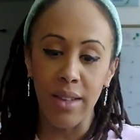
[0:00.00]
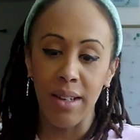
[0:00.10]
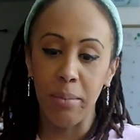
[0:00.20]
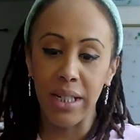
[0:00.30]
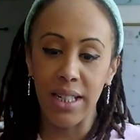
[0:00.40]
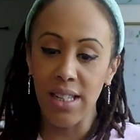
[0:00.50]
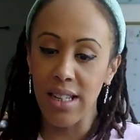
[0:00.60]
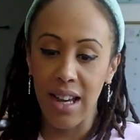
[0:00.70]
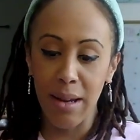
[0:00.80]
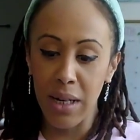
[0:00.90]
because
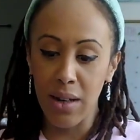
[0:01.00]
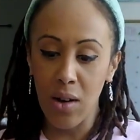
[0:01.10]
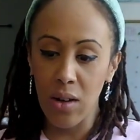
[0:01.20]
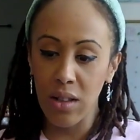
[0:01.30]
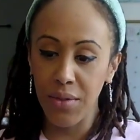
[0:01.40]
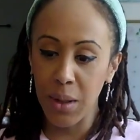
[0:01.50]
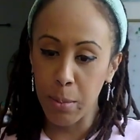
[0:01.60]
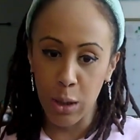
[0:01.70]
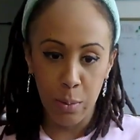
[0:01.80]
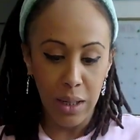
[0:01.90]
I mean,
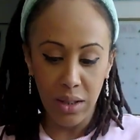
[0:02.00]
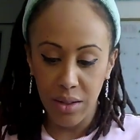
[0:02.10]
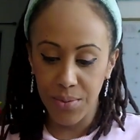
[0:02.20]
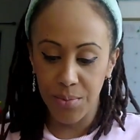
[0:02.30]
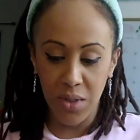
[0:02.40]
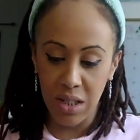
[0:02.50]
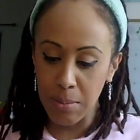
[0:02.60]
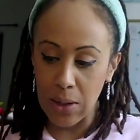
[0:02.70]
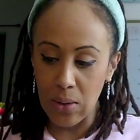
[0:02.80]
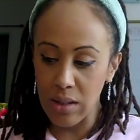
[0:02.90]
just
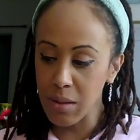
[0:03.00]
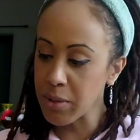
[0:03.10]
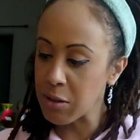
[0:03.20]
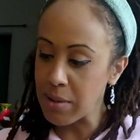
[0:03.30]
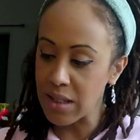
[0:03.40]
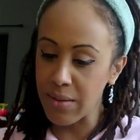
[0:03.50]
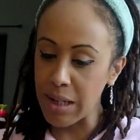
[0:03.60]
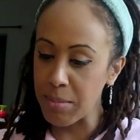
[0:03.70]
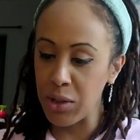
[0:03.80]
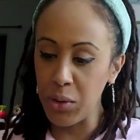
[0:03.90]
about all the perspective
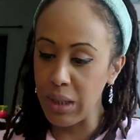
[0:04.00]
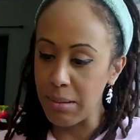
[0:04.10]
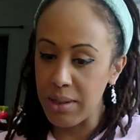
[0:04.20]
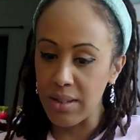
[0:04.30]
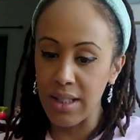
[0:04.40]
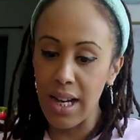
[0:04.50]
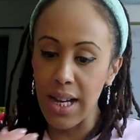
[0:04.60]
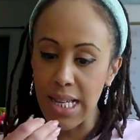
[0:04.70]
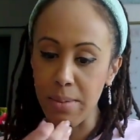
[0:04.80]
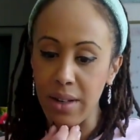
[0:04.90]
I've been doing up till now
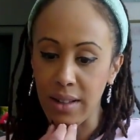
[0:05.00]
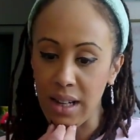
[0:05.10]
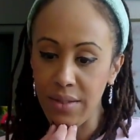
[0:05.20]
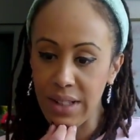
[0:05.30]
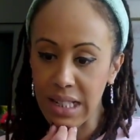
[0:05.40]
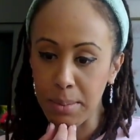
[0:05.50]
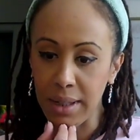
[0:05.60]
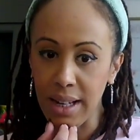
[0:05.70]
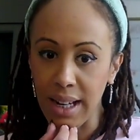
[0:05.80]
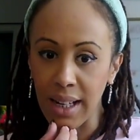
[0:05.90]
has been, a lot of it has
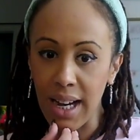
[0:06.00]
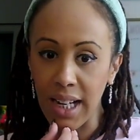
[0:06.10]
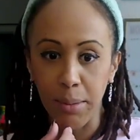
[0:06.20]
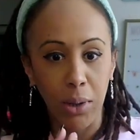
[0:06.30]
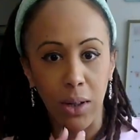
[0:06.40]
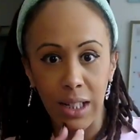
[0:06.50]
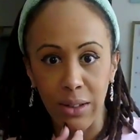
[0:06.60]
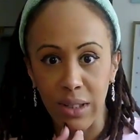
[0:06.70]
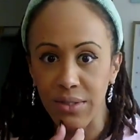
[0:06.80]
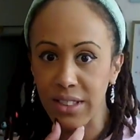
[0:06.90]
been like eyeballing
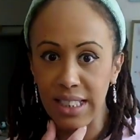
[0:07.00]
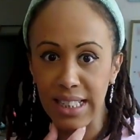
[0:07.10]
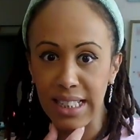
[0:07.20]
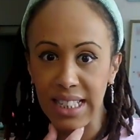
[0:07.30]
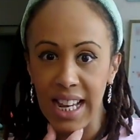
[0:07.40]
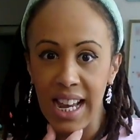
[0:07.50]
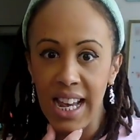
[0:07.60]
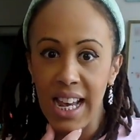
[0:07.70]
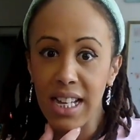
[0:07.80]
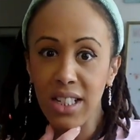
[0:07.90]
references
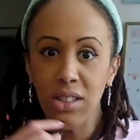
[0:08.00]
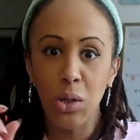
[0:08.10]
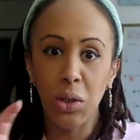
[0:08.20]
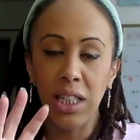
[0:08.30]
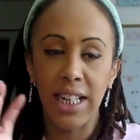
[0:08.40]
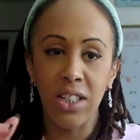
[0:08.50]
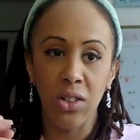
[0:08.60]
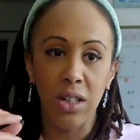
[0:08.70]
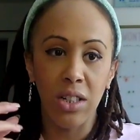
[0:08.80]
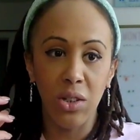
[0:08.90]
and just slowly like
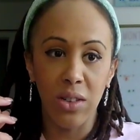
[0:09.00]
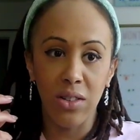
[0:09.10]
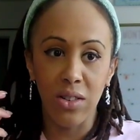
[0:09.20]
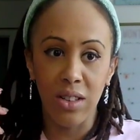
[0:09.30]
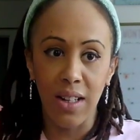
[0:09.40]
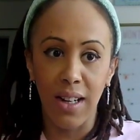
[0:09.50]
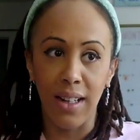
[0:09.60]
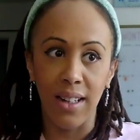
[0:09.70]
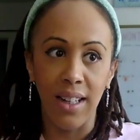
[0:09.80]
starting to understand,